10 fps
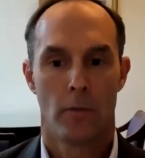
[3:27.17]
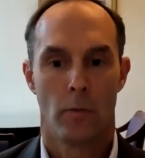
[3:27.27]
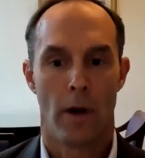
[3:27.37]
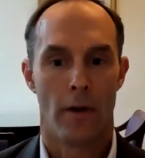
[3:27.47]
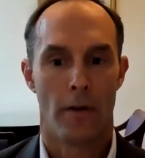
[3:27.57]

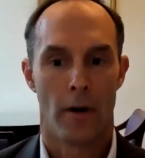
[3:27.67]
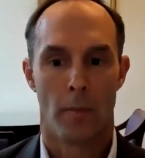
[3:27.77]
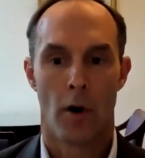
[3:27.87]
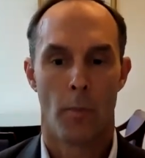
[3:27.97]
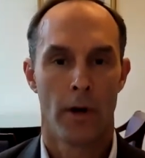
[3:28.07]
whether they're
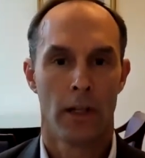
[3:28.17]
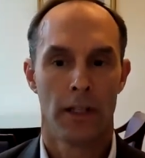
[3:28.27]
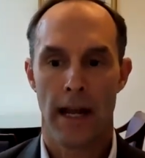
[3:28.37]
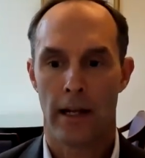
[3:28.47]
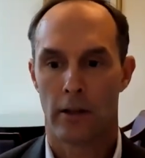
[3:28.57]
appropriately
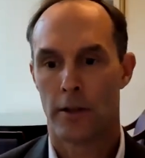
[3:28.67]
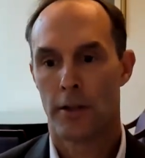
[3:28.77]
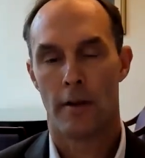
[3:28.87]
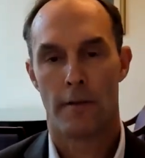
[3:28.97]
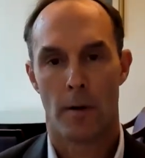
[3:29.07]
tailored
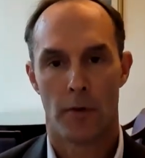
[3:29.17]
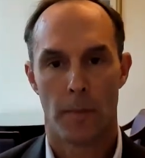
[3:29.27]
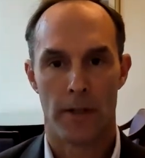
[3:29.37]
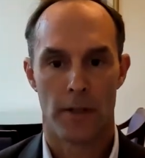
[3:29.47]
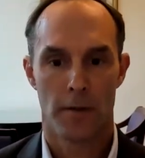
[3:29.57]
to the firm's
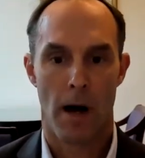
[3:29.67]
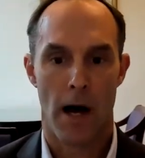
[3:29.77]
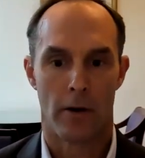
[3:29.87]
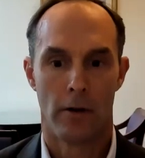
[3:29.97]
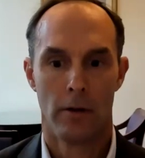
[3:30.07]
business
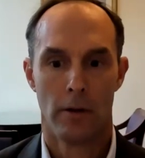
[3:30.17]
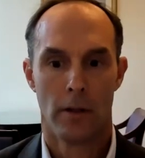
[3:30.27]
model,